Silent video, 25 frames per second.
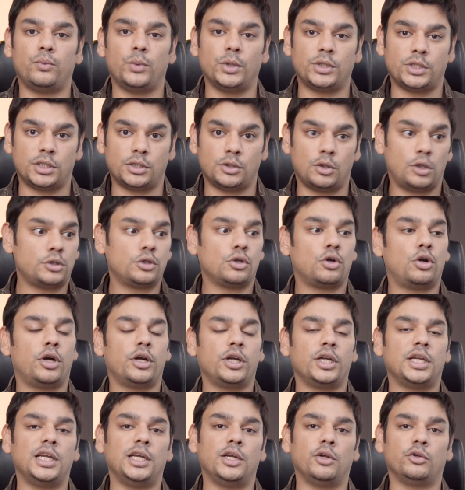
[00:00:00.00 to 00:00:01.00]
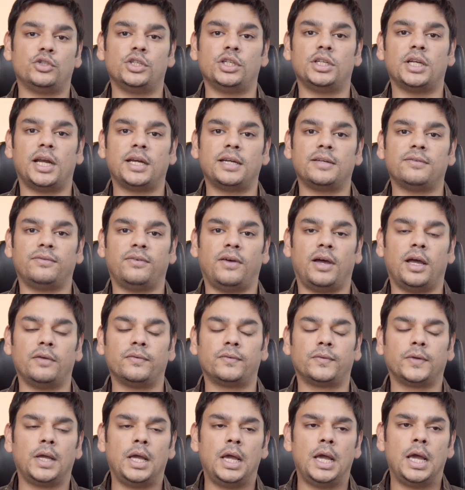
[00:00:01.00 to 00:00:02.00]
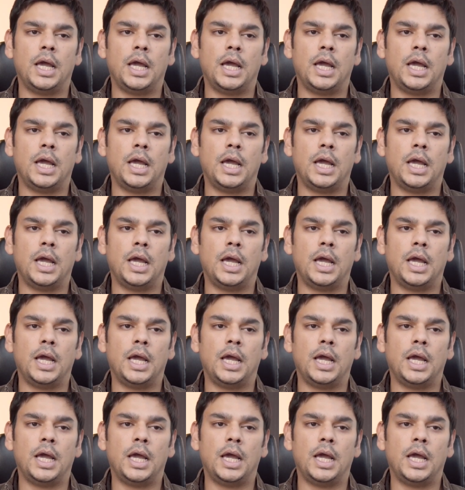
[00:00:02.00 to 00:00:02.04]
which has also got a Helio G ninety-five.